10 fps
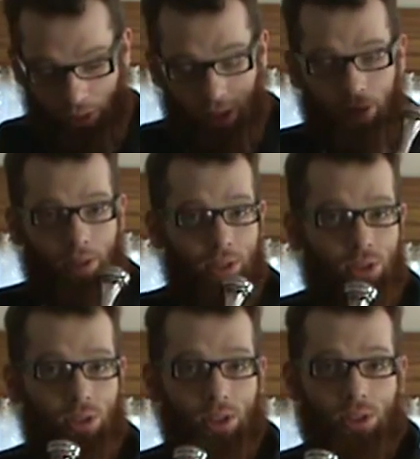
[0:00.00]
yeah,
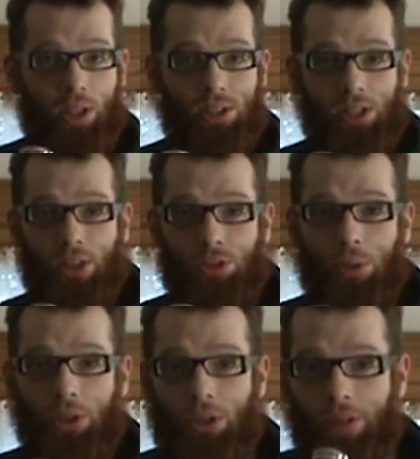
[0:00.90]
it sounds
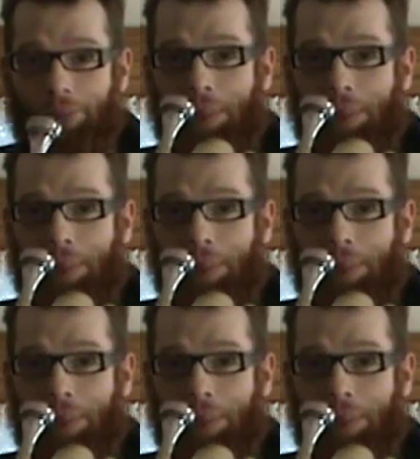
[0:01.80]
pretty good.